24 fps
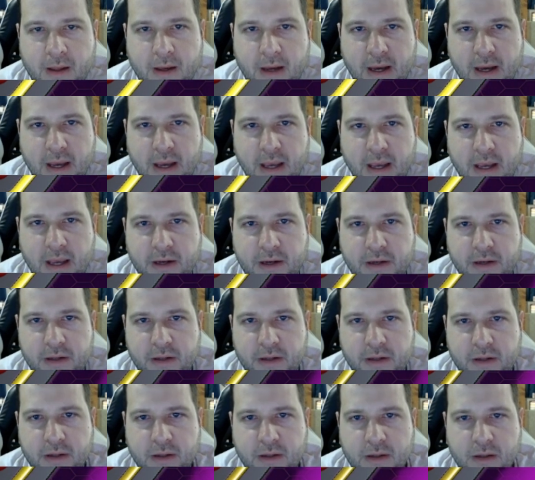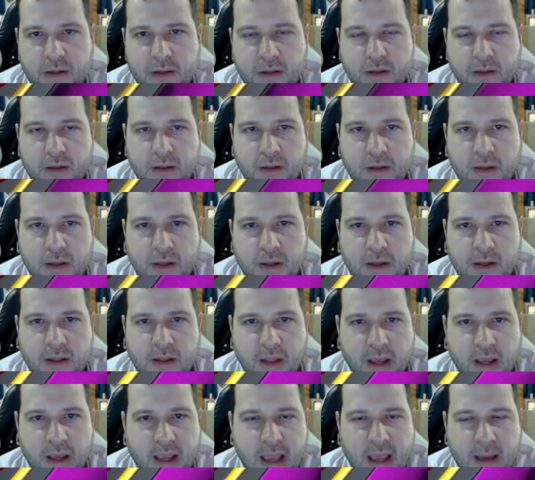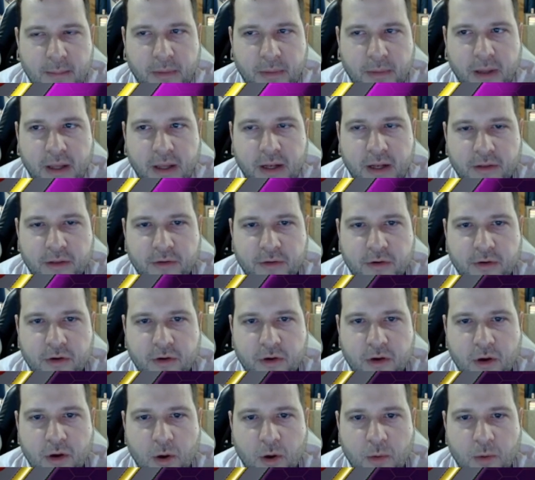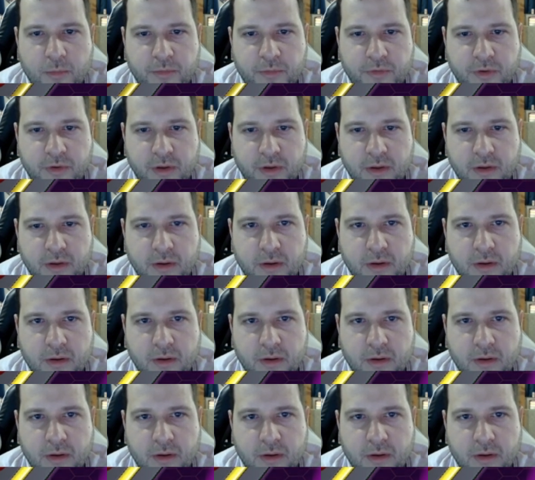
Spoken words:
And they can't play another Comfy,